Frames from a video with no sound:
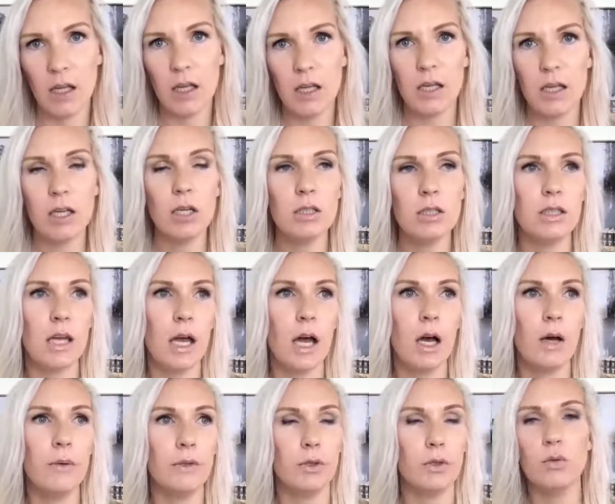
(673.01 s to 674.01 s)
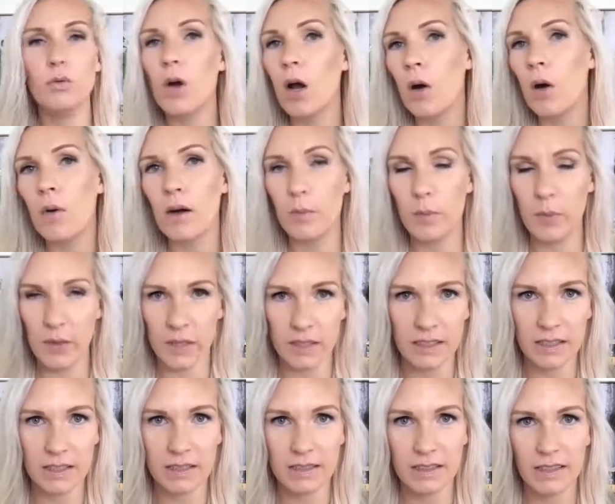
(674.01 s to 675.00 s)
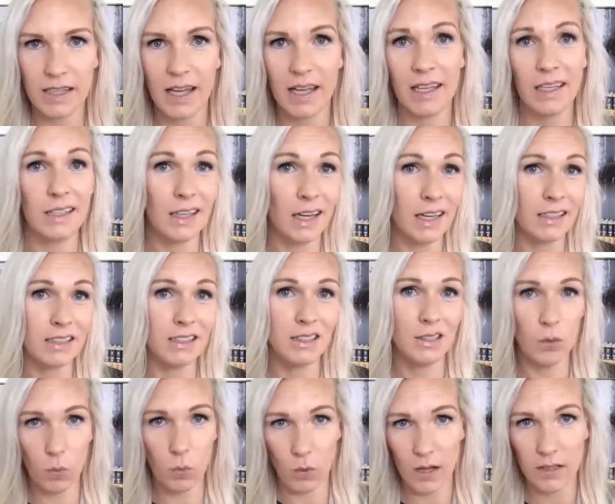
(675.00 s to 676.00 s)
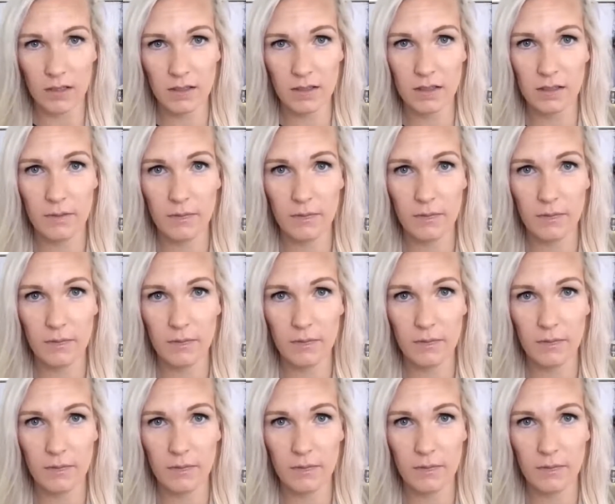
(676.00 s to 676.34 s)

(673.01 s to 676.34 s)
Here's how you grow a business. And guess what?